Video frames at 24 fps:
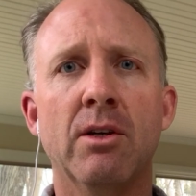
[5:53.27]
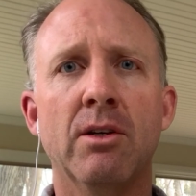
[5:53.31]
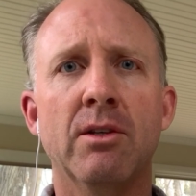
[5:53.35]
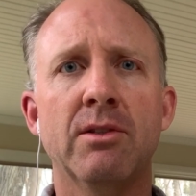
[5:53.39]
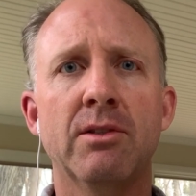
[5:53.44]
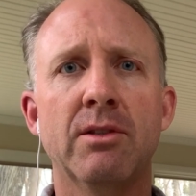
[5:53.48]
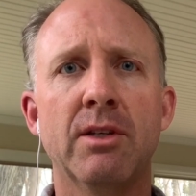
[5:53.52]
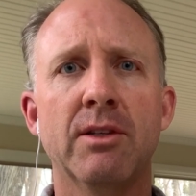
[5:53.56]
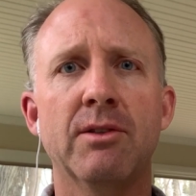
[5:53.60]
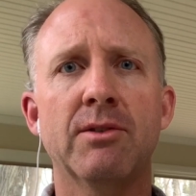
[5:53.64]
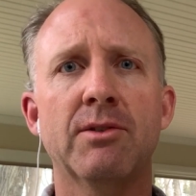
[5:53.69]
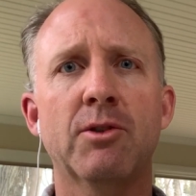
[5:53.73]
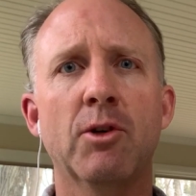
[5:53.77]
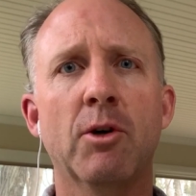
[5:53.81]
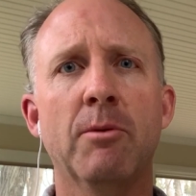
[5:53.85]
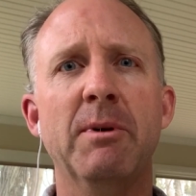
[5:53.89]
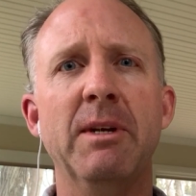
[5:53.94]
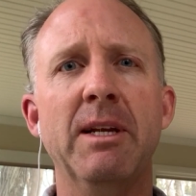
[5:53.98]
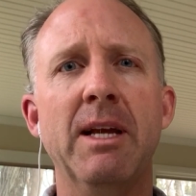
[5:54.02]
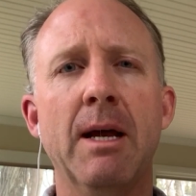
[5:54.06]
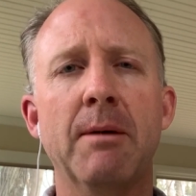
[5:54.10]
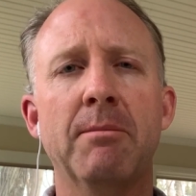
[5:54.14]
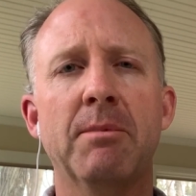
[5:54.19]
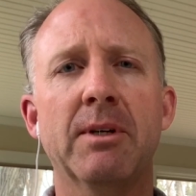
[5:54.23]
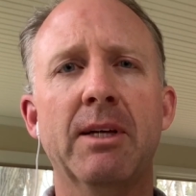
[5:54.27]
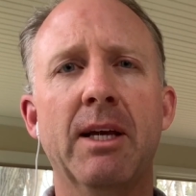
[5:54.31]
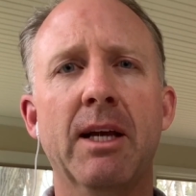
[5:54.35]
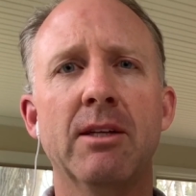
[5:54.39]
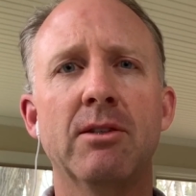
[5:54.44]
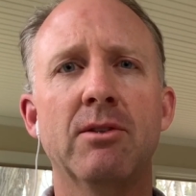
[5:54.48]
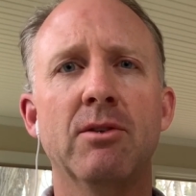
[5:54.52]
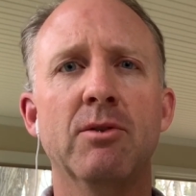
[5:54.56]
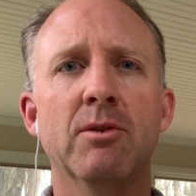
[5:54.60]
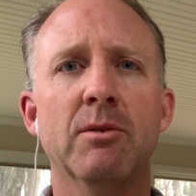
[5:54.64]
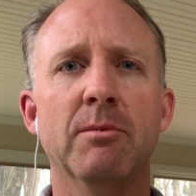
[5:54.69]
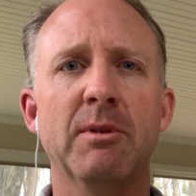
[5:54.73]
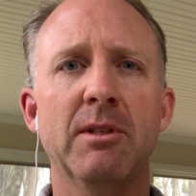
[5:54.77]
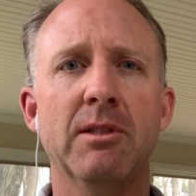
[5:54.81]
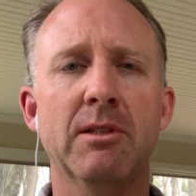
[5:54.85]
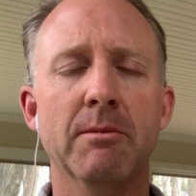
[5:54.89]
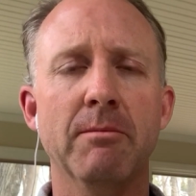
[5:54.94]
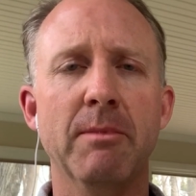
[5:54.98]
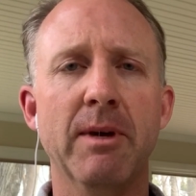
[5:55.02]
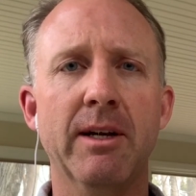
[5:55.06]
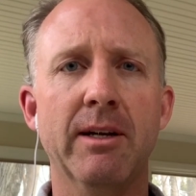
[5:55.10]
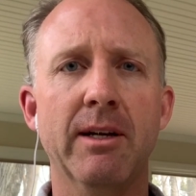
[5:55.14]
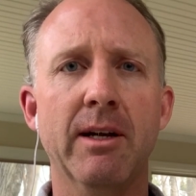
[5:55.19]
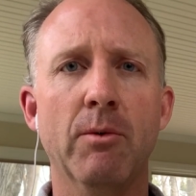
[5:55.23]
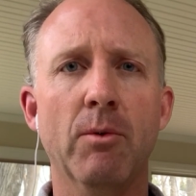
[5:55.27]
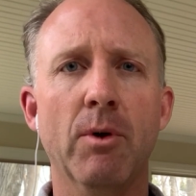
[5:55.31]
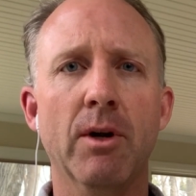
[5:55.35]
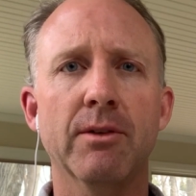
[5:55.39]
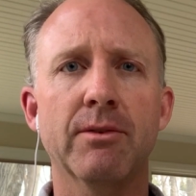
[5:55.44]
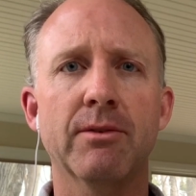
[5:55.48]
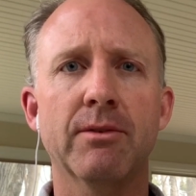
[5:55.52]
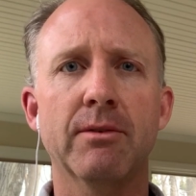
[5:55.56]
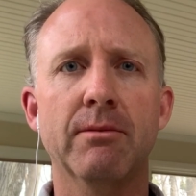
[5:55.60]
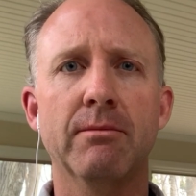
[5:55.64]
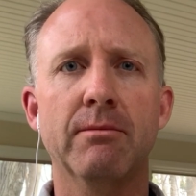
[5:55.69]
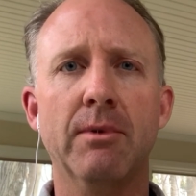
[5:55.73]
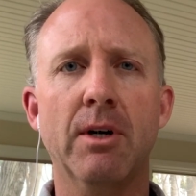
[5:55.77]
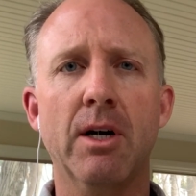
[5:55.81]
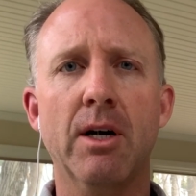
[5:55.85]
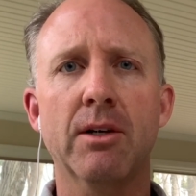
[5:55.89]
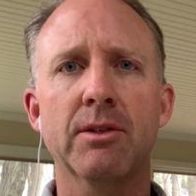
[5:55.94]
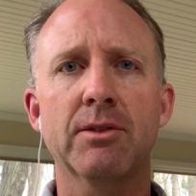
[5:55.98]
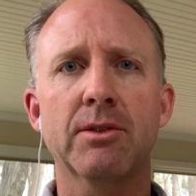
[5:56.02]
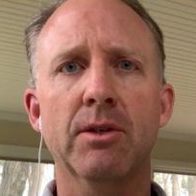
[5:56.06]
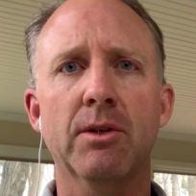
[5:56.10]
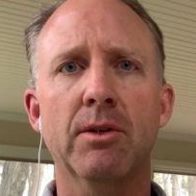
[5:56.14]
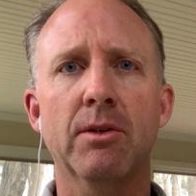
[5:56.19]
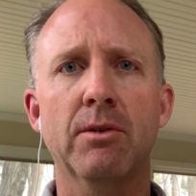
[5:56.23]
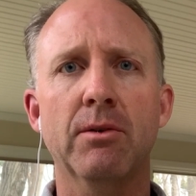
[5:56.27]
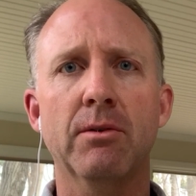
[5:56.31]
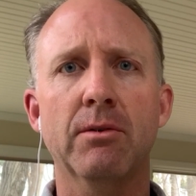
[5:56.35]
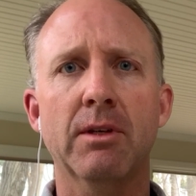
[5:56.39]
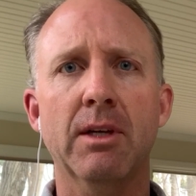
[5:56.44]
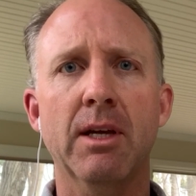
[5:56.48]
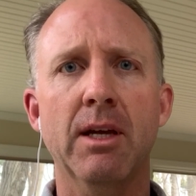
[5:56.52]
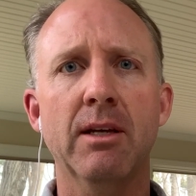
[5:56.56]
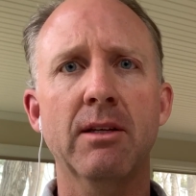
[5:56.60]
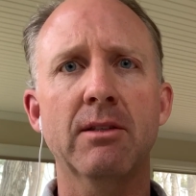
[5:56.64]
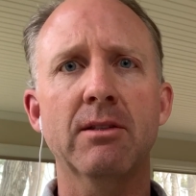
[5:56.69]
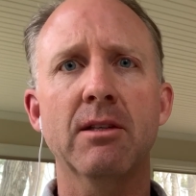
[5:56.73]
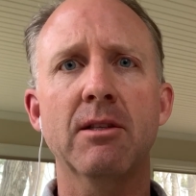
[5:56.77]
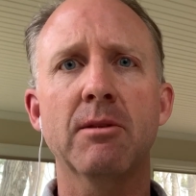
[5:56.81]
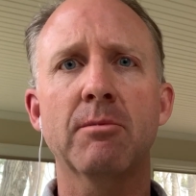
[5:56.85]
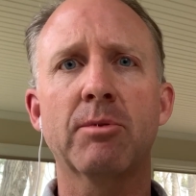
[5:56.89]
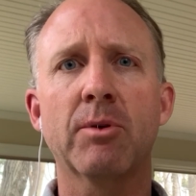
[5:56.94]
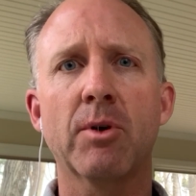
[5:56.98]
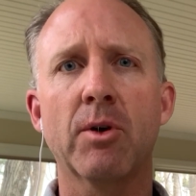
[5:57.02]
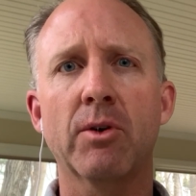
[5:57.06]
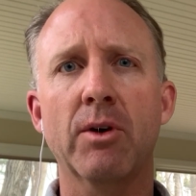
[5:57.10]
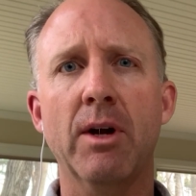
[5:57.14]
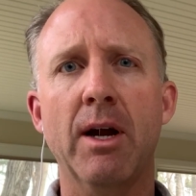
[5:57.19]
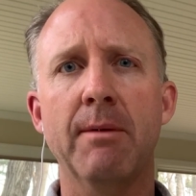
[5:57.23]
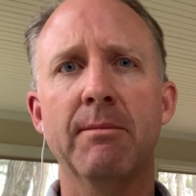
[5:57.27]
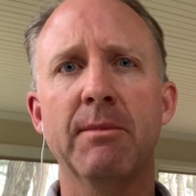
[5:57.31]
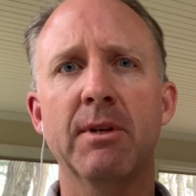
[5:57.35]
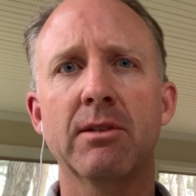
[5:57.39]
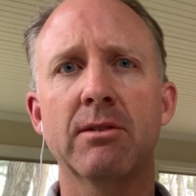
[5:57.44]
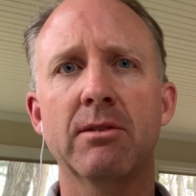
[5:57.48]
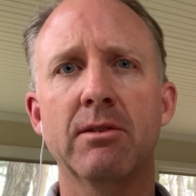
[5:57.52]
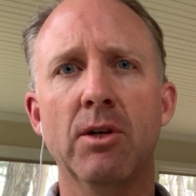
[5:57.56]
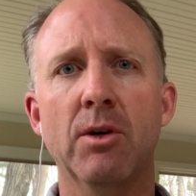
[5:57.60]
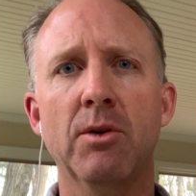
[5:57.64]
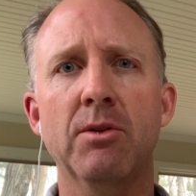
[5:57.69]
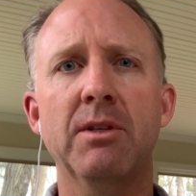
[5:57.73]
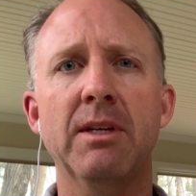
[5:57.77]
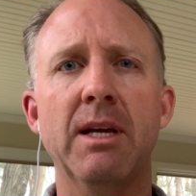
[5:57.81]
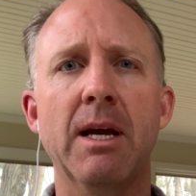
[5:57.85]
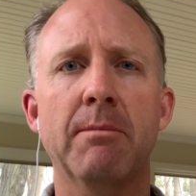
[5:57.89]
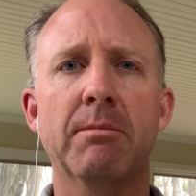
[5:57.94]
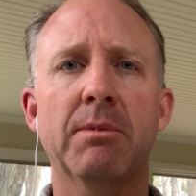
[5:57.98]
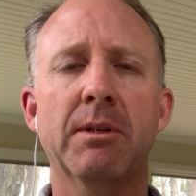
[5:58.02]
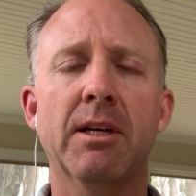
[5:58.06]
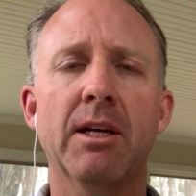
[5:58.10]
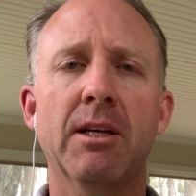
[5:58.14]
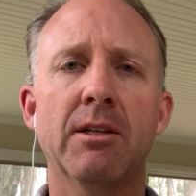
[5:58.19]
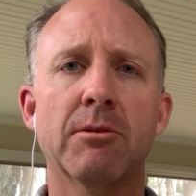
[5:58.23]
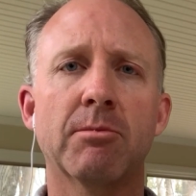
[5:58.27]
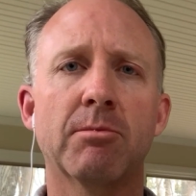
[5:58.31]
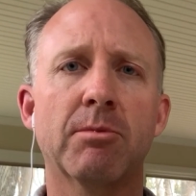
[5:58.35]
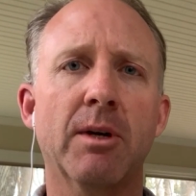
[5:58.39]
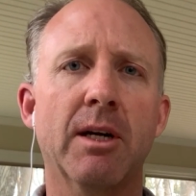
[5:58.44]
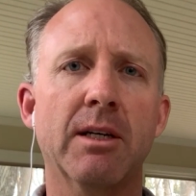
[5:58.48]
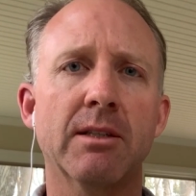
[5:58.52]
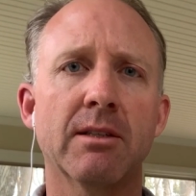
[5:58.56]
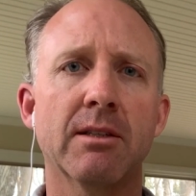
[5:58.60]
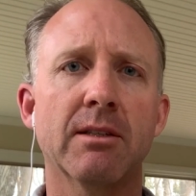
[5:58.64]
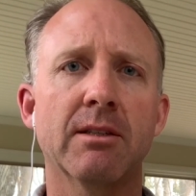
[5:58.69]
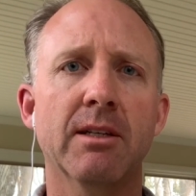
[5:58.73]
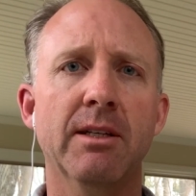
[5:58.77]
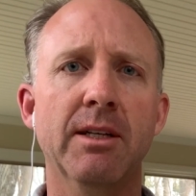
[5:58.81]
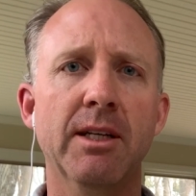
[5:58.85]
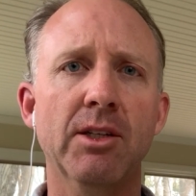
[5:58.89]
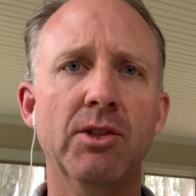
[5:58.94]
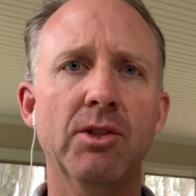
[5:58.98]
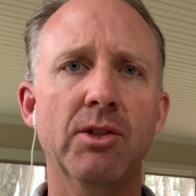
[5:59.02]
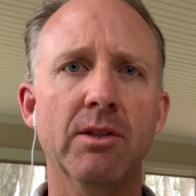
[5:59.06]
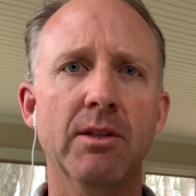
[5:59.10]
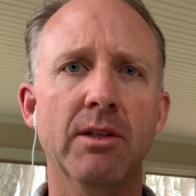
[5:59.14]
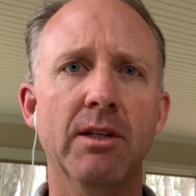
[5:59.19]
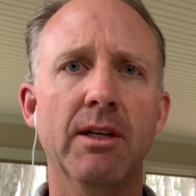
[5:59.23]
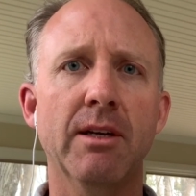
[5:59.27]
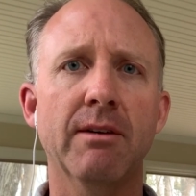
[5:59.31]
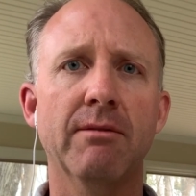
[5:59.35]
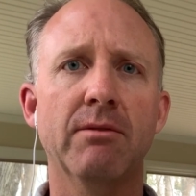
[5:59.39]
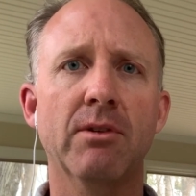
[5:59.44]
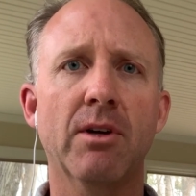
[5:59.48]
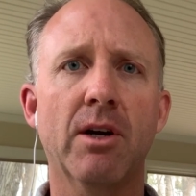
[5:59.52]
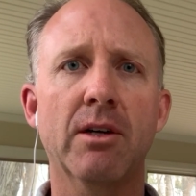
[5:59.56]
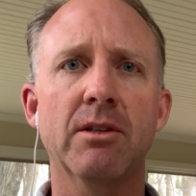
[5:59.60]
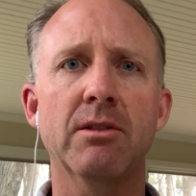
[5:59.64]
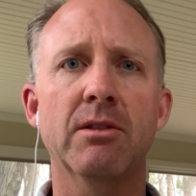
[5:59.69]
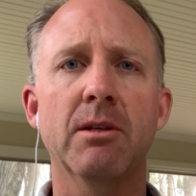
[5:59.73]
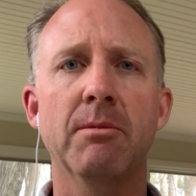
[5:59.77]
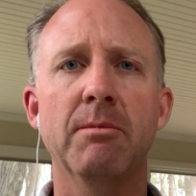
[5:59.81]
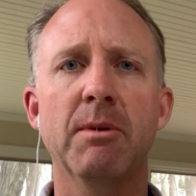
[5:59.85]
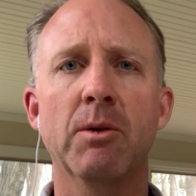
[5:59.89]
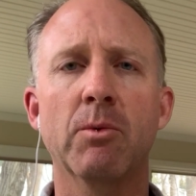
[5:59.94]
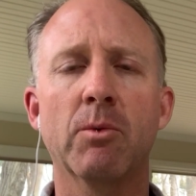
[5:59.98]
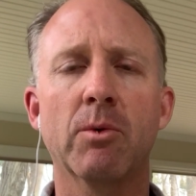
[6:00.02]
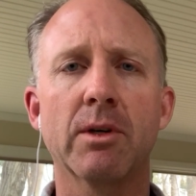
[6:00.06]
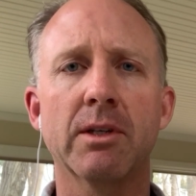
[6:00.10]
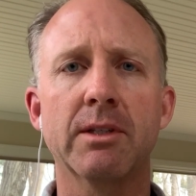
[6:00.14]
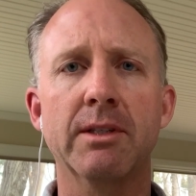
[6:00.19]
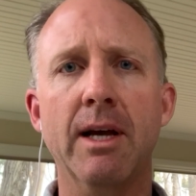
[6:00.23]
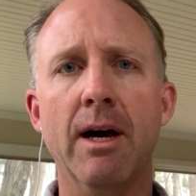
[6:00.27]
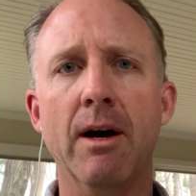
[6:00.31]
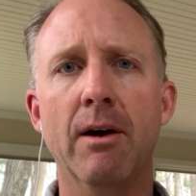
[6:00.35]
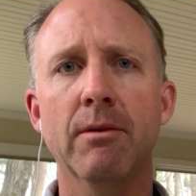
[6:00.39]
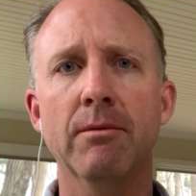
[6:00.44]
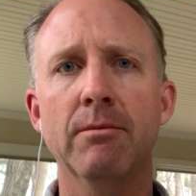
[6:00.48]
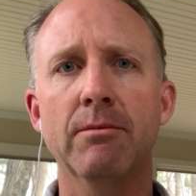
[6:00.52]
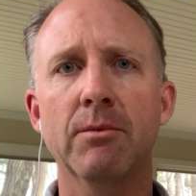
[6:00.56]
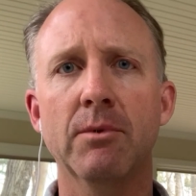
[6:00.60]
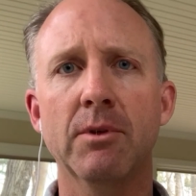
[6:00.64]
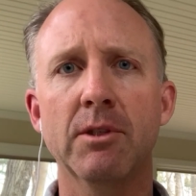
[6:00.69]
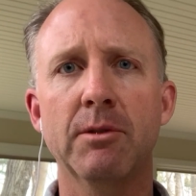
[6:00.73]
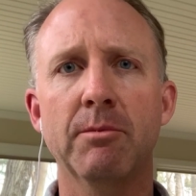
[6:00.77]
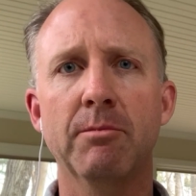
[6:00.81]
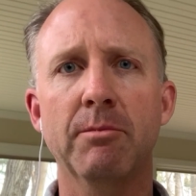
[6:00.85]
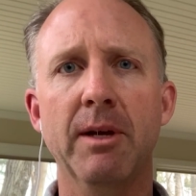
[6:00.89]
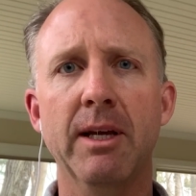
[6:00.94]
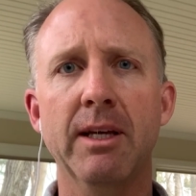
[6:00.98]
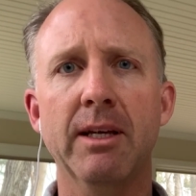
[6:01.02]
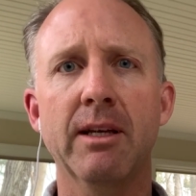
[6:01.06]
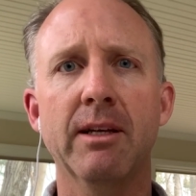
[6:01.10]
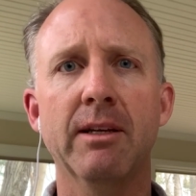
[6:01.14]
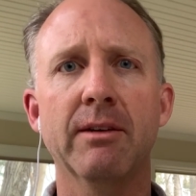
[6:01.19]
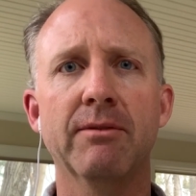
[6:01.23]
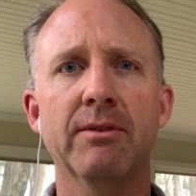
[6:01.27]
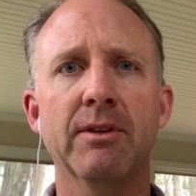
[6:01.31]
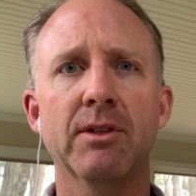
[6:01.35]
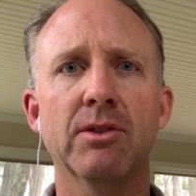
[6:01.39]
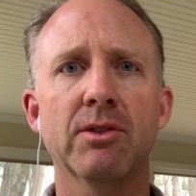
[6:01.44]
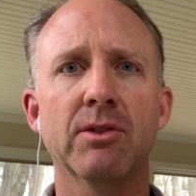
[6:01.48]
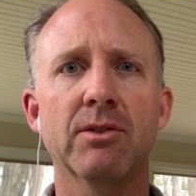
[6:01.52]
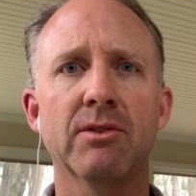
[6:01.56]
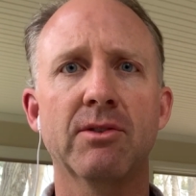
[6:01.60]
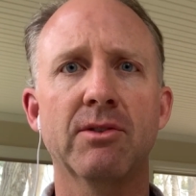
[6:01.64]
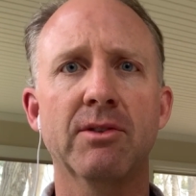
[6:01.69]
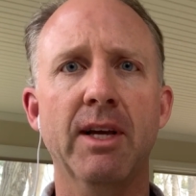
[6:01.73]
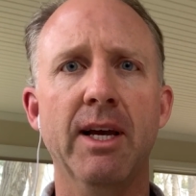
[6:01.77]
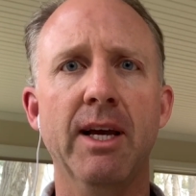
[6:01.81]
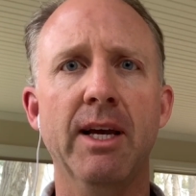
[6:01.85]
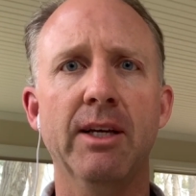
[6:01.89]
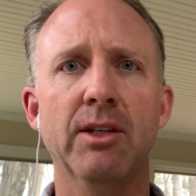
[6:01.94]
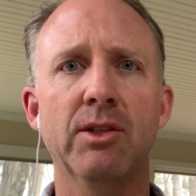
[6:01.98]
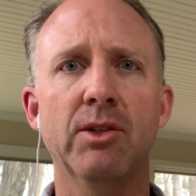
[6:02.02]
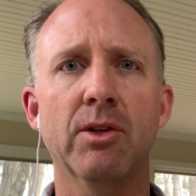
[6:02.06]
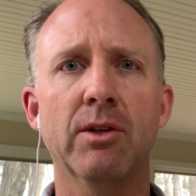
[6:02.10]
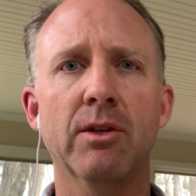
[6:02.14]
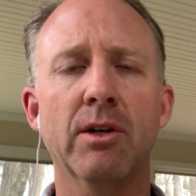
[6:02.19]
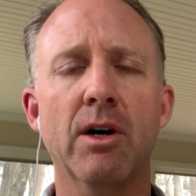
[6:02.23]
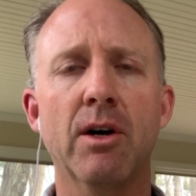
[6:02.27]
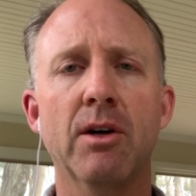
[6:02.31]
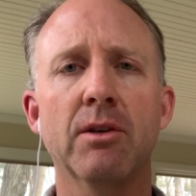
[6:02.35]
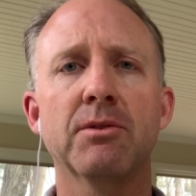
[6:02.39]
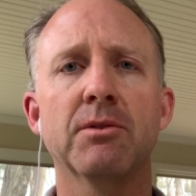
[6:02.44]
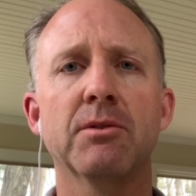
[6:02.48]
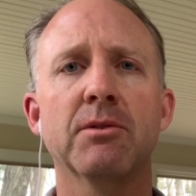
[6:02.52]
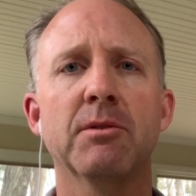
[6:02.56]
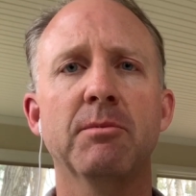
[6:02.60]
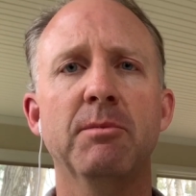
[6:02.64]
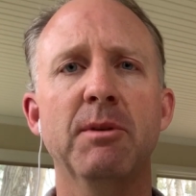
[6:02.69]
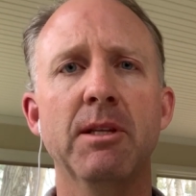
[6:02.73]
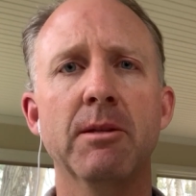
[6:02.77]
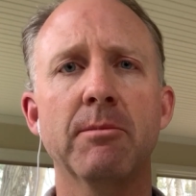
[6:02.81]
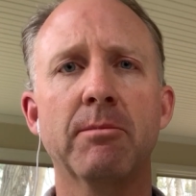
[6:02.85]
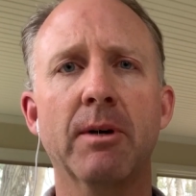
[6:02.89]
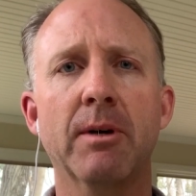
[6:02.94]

since so many applications will be submitted at once. Also, kinks in the program that slowed the application process initially have largely been worked out, which banking officials say should also speed the